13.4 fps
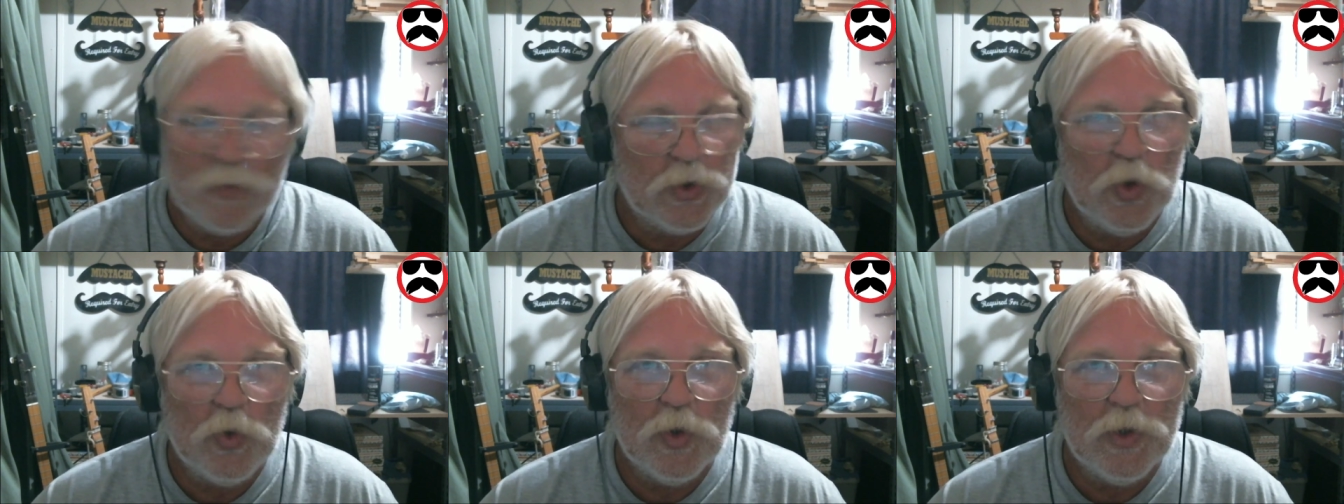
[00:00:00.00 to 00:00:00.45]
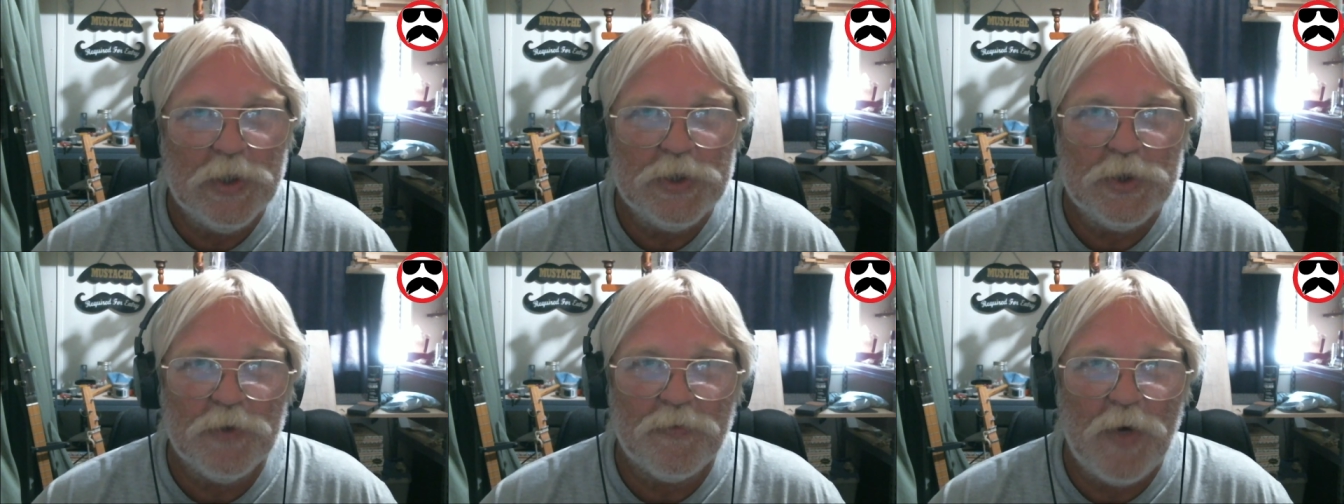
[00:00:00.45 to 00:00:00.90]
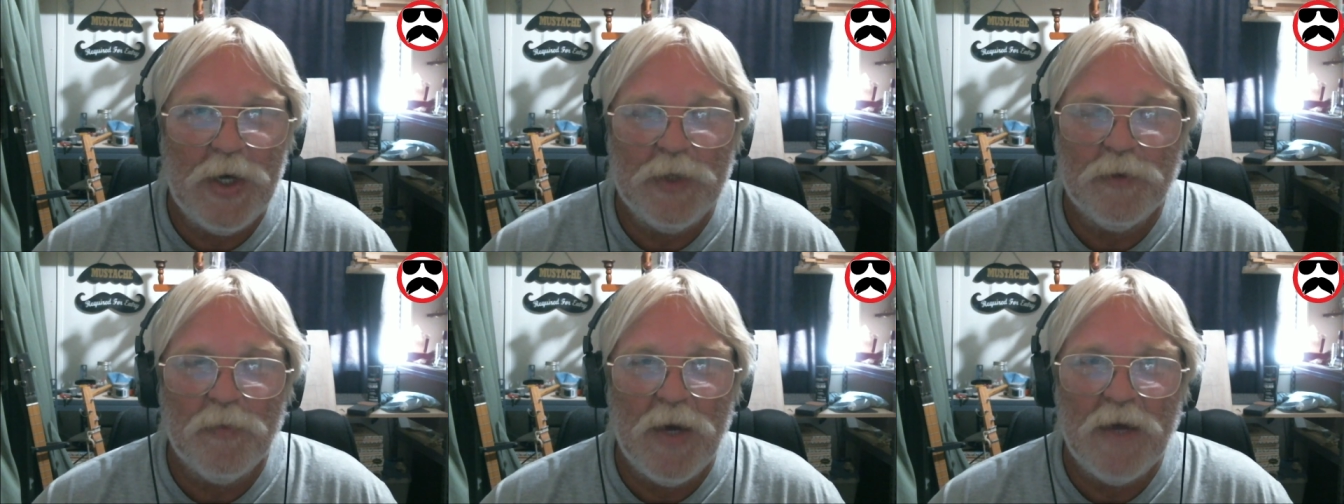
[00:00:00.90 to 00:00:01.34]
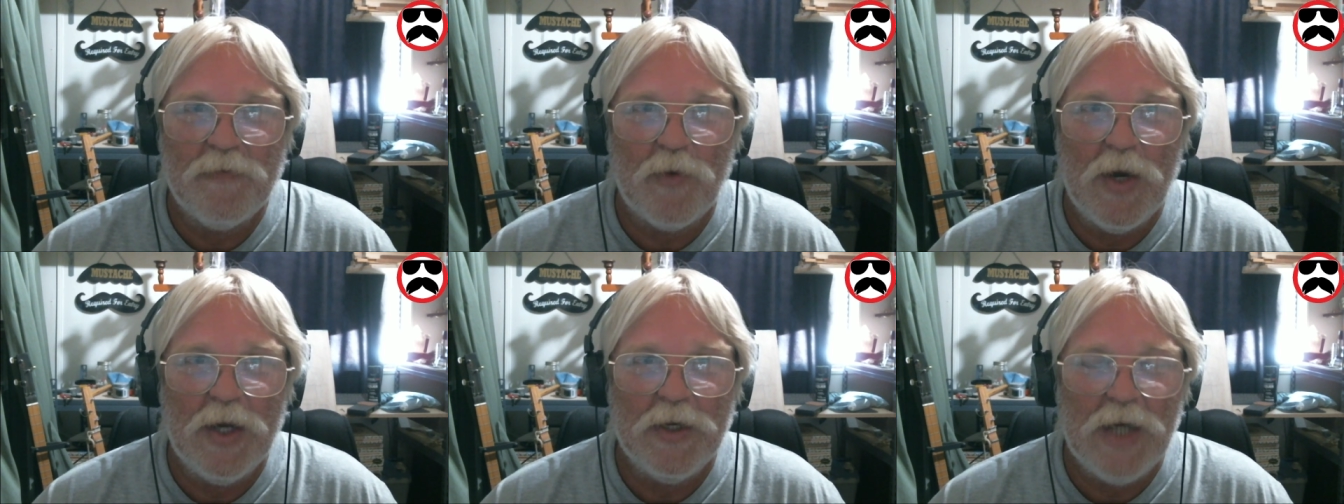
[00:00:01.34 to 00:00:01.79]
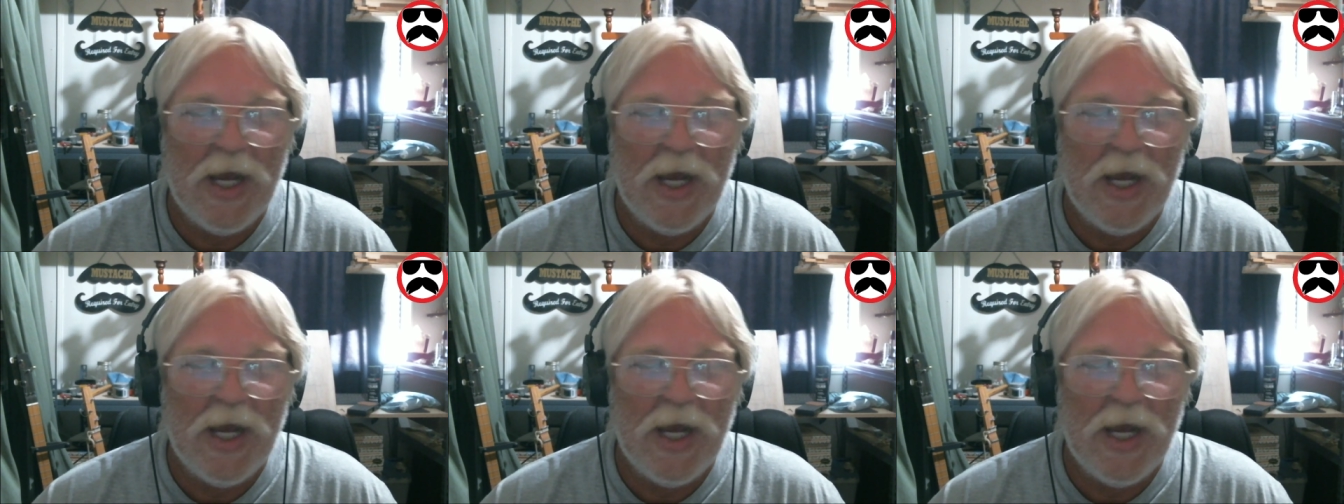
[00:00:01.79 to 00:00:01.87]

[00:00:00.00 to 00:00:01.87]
Google is your friend, my friend.